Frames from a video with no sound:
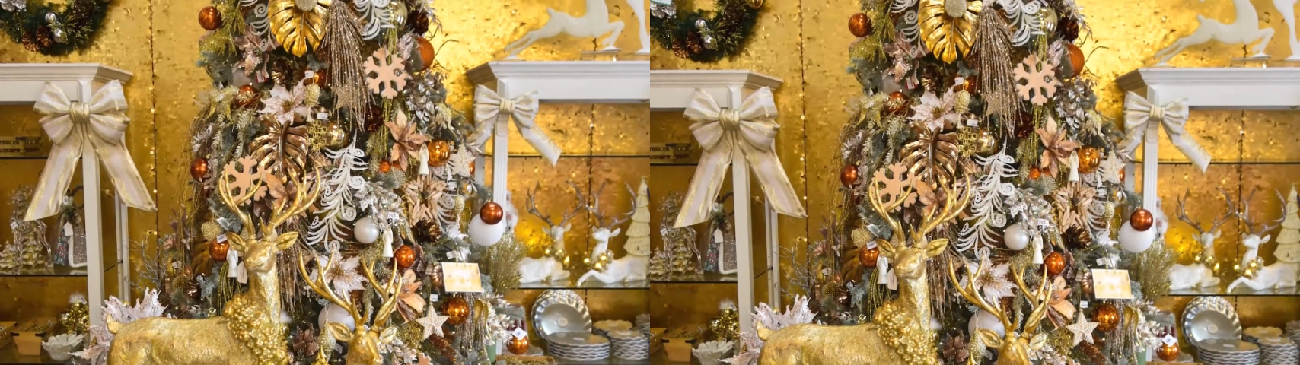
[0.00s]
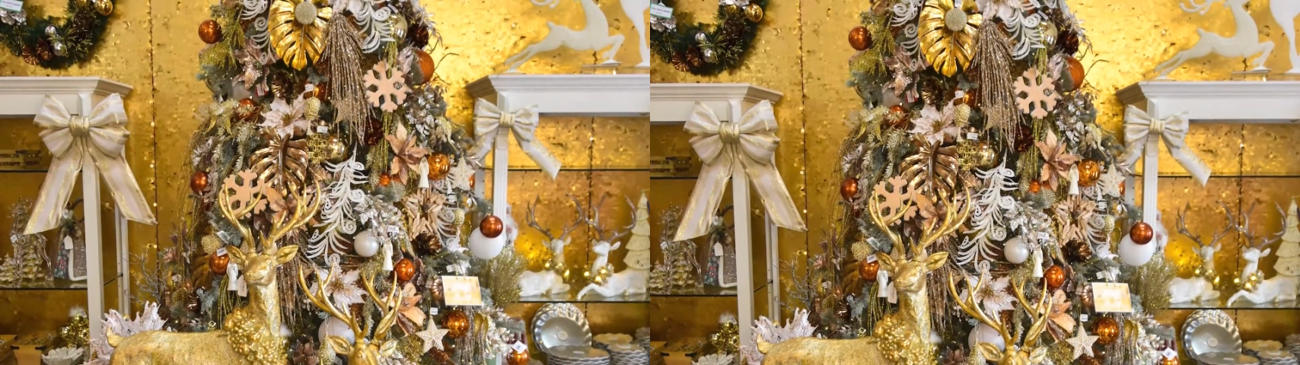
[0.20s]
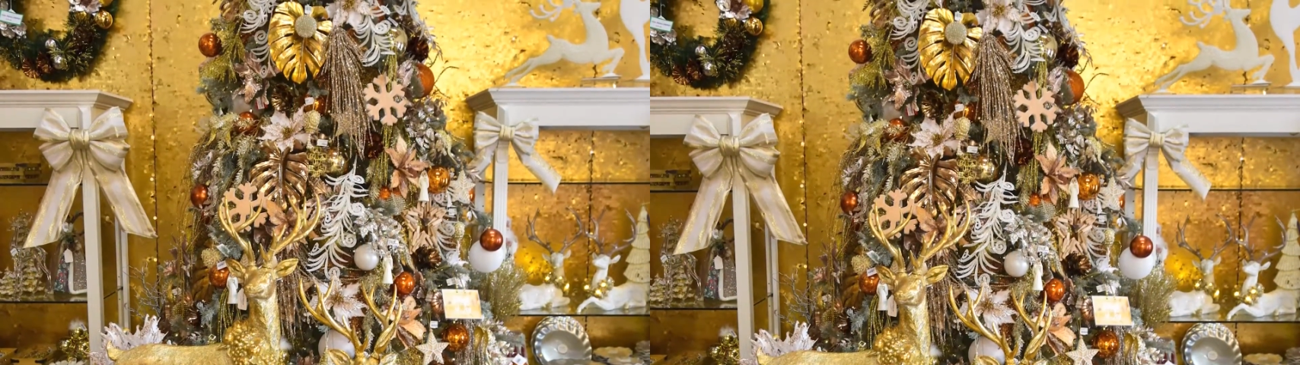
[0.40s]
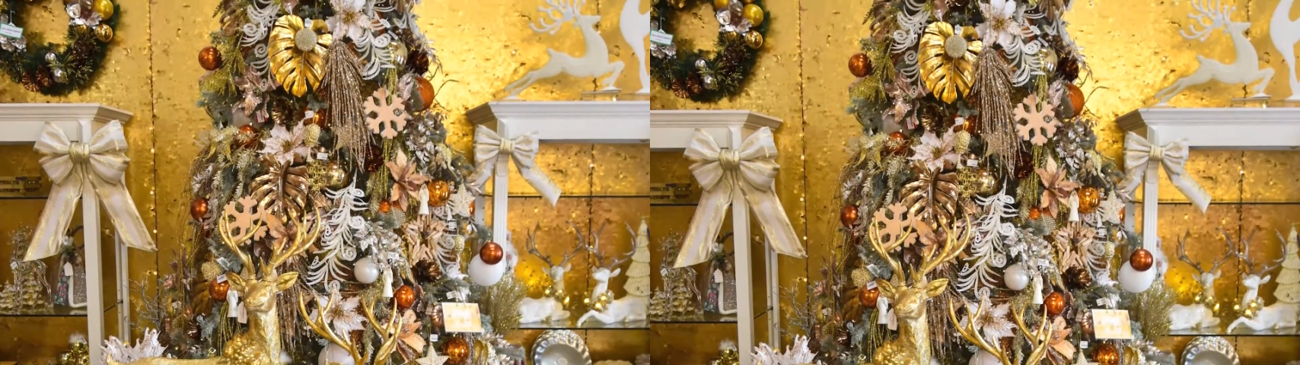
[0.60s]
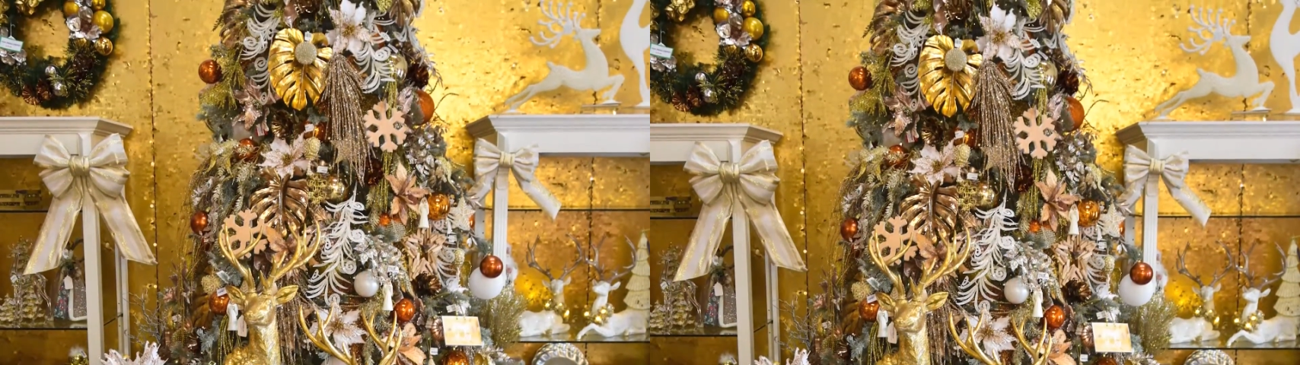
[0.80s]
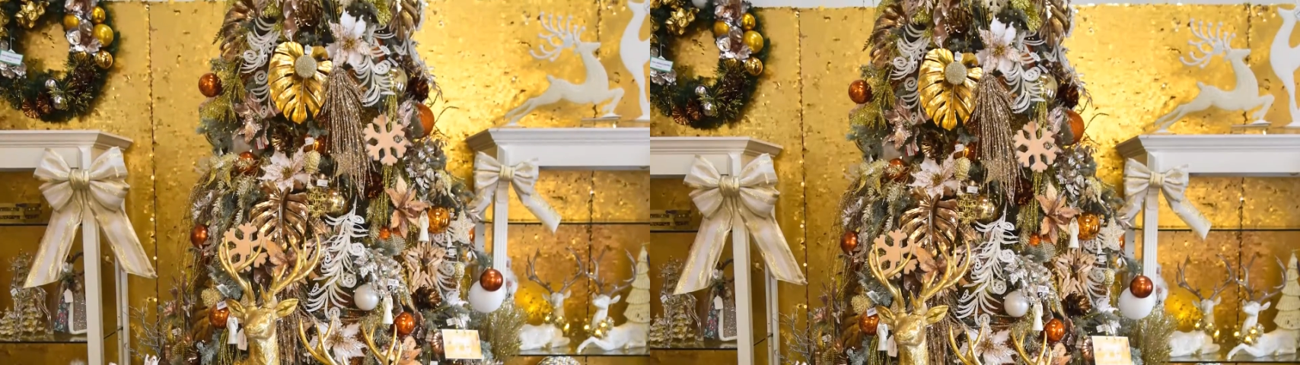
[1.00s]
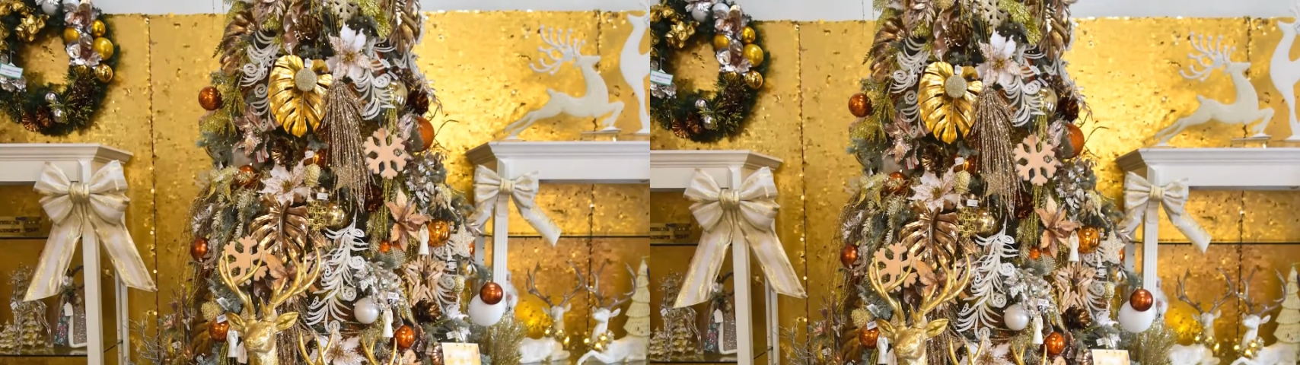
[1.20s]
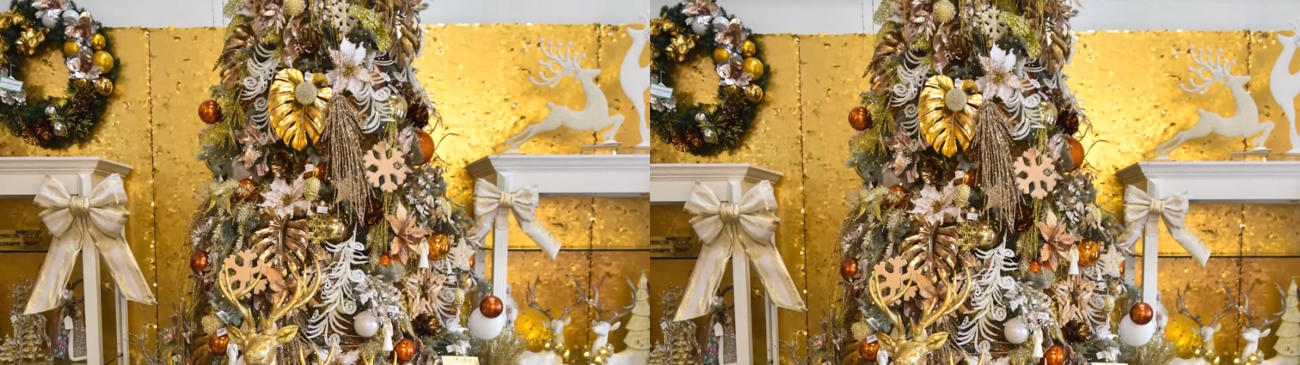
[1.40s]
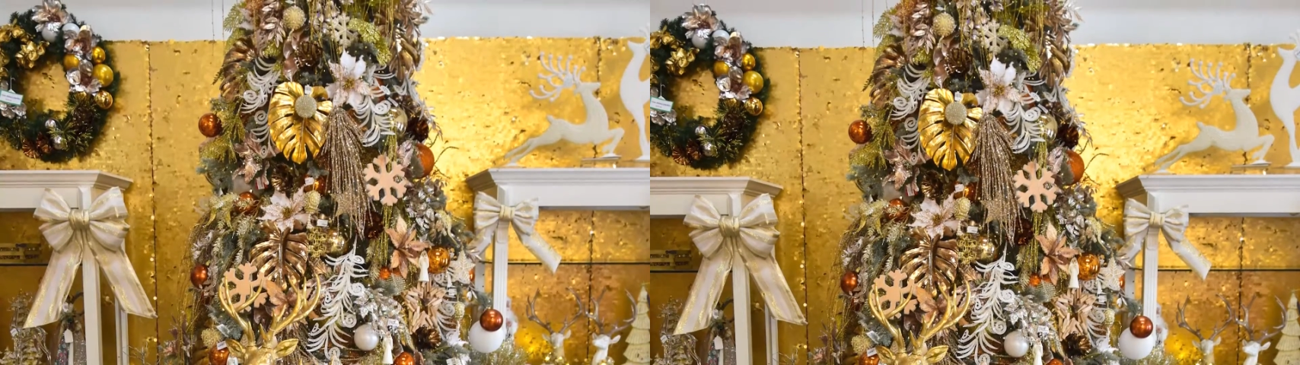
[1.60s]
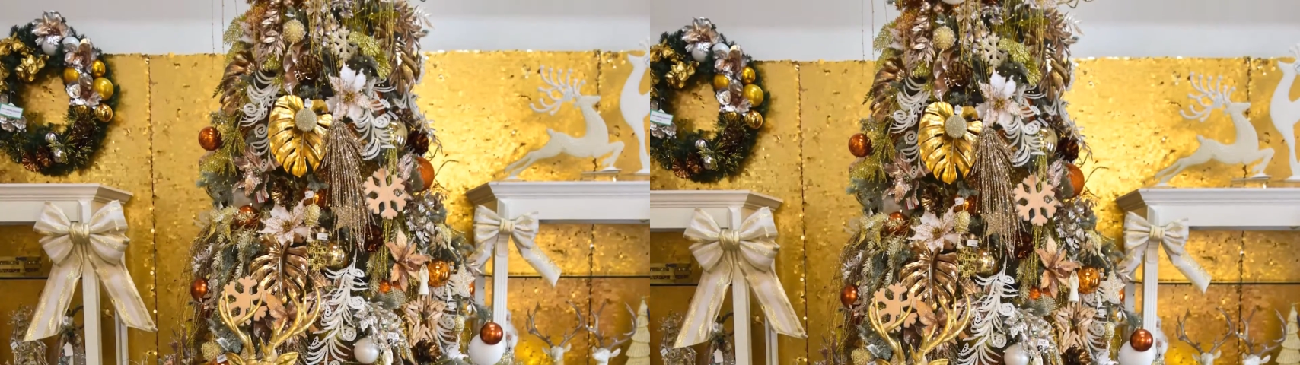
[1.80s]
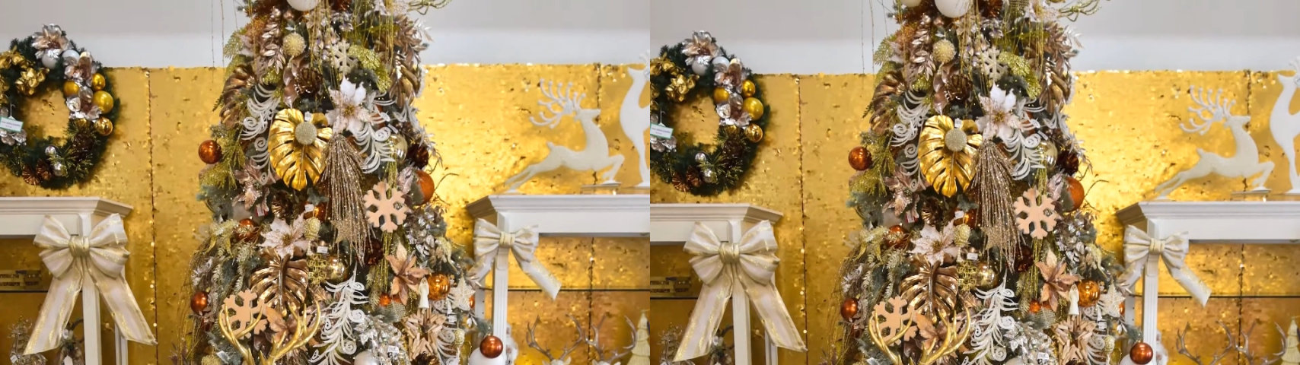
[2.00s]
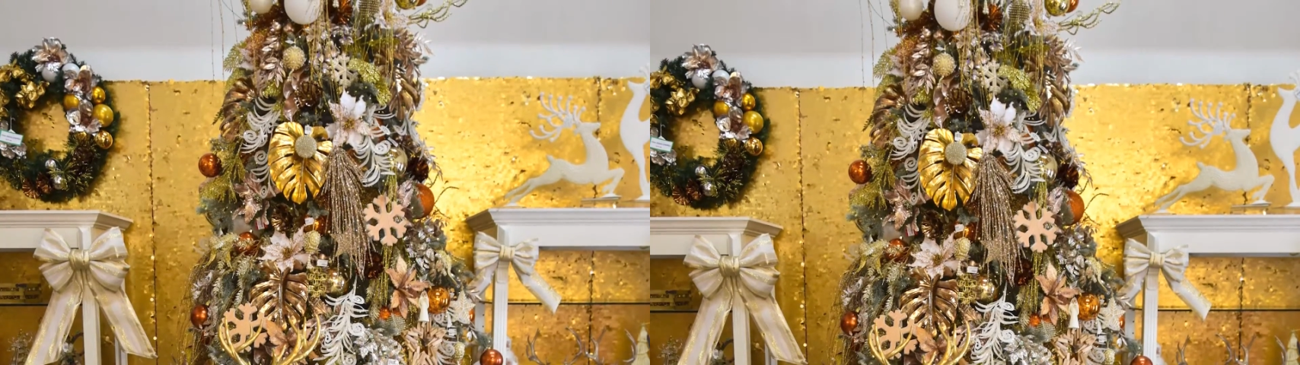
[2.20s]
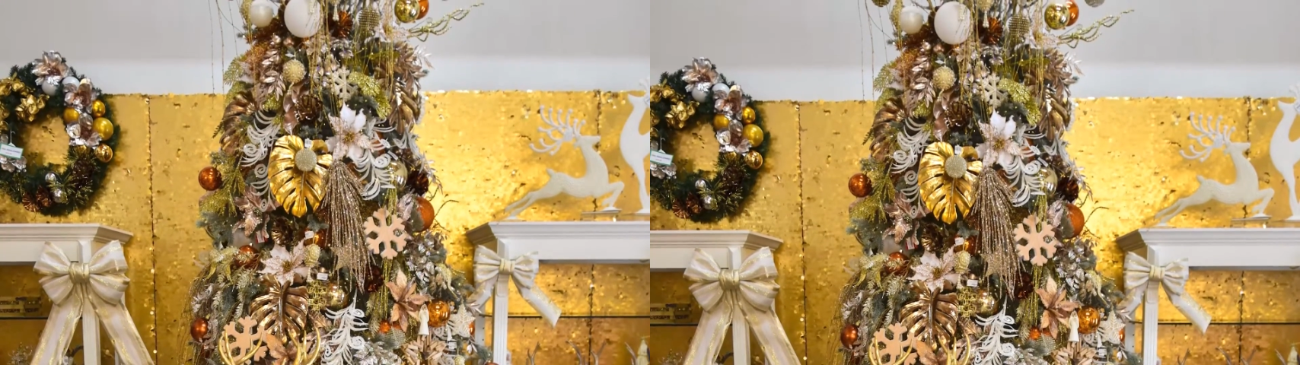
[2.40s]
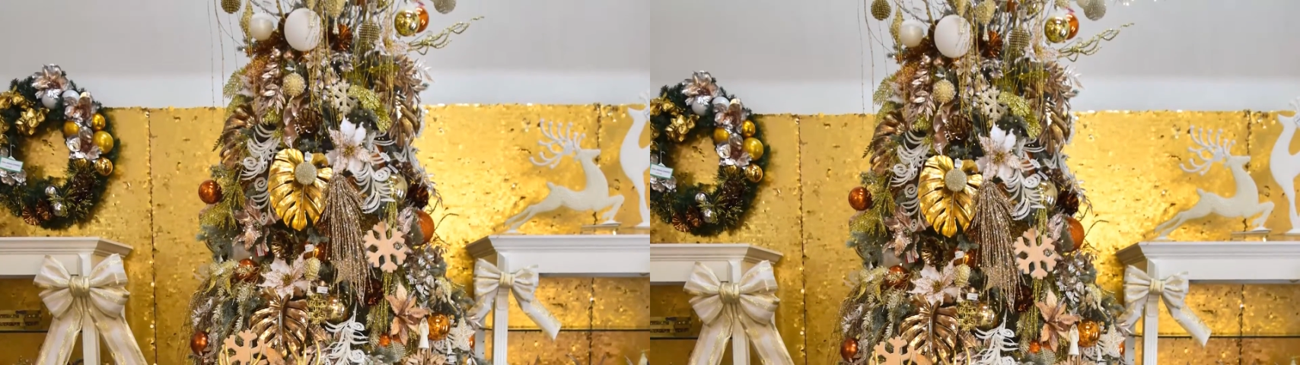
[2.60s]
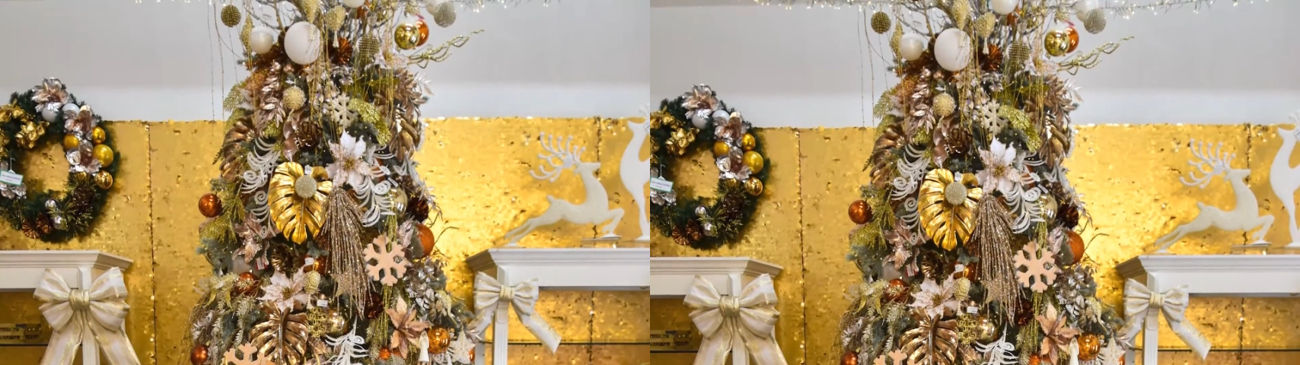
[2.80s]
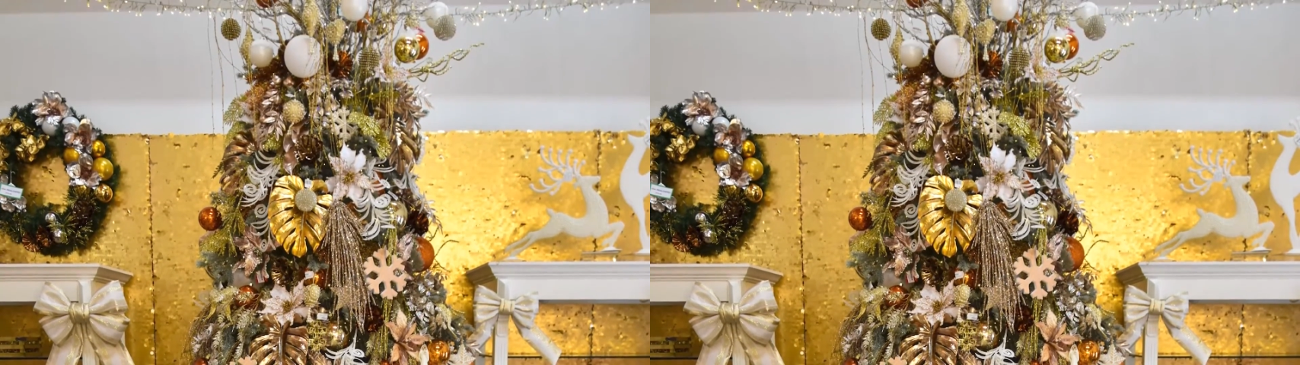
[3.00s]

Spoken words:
Nobody's mouth can be seen.